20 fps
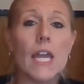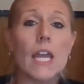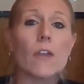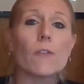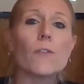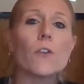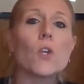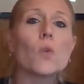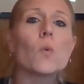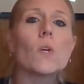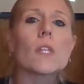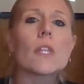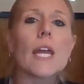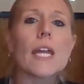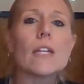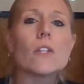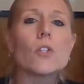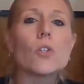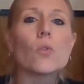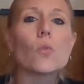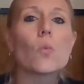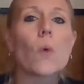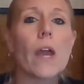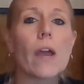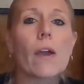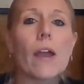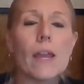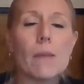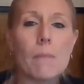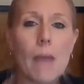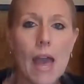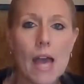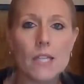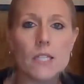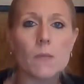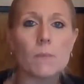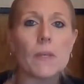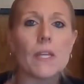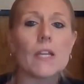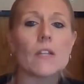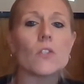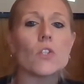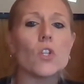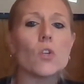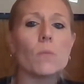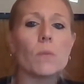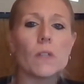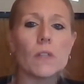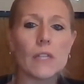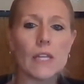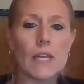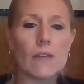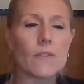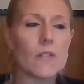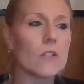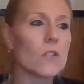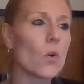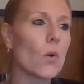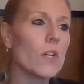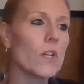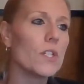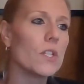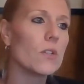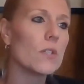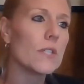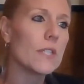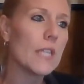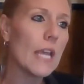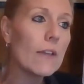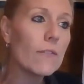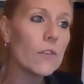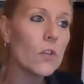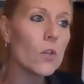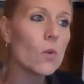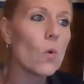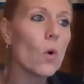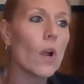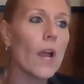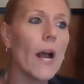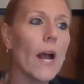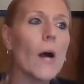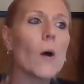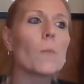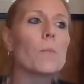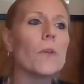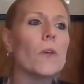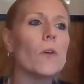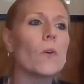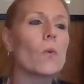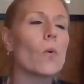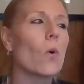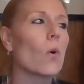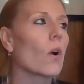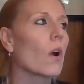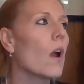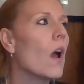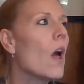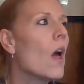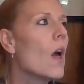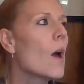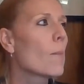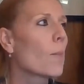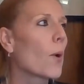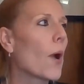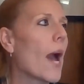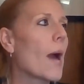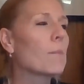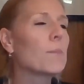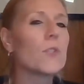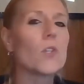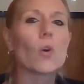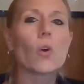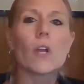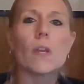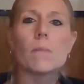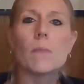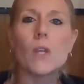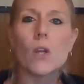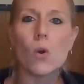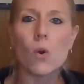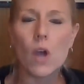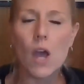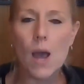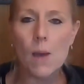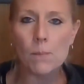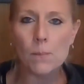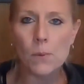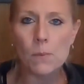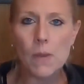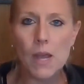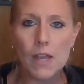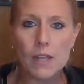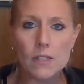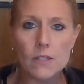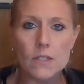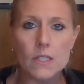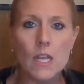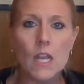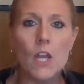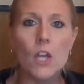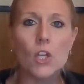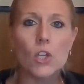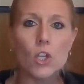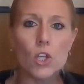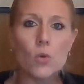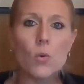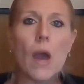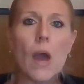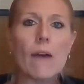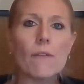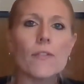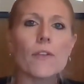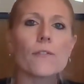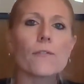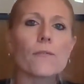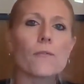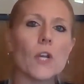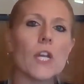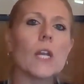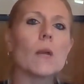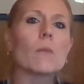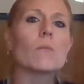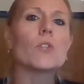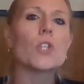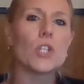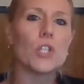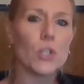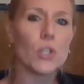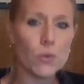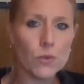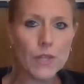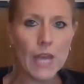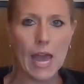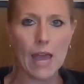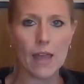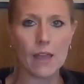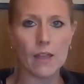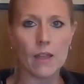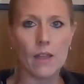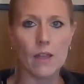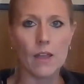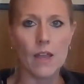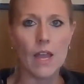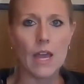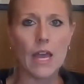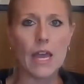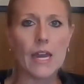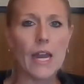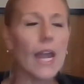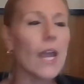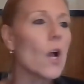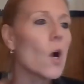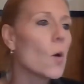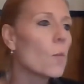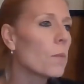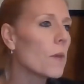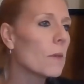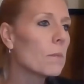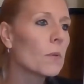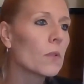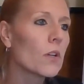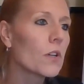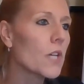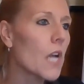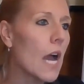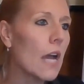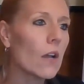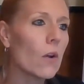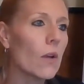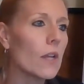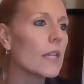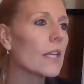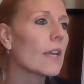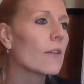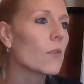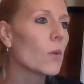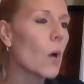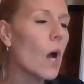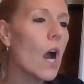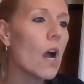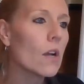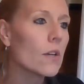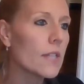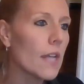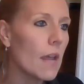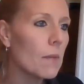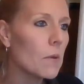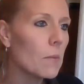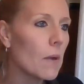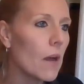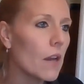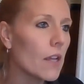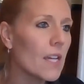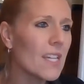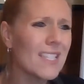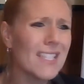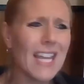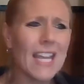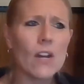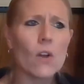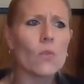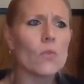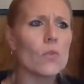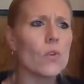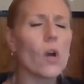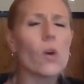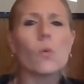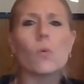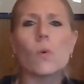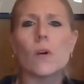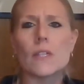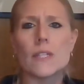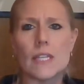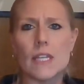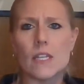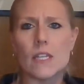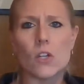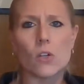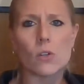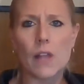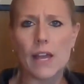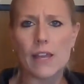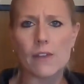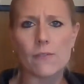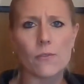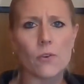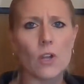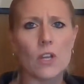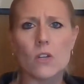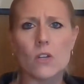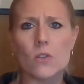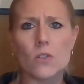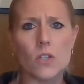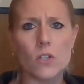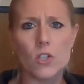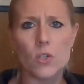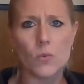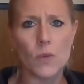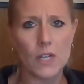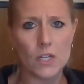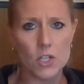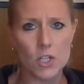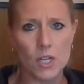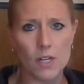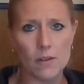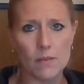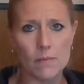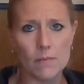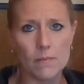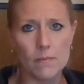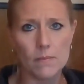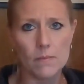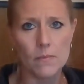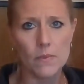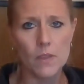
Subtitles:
If you would like to wear a mask because you believe it's going to save you or help you, or perhaps you're immunocompromised, you have the freedom to do that. And I hope people are not going to give you a hard time about it because they don't know what's in your life or in your situation.